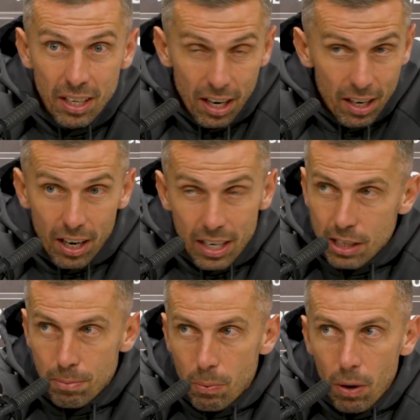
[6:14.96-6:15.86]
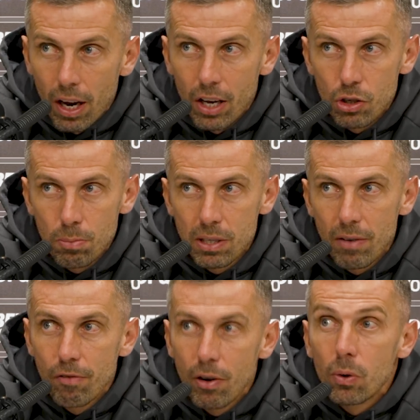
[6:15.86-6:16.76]
I need to be
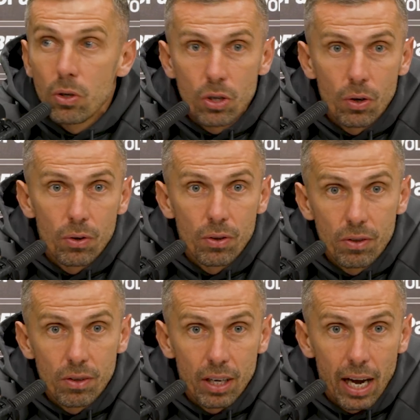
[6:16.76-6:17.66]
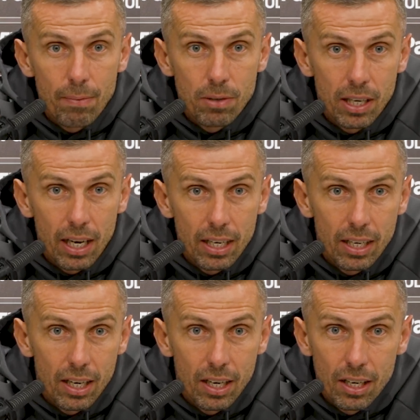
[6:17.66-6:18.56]
100% focused on the game today,
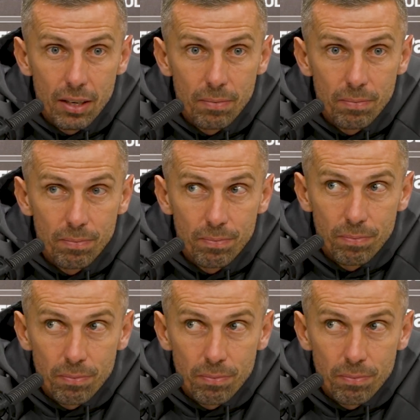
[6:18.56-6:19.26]
um,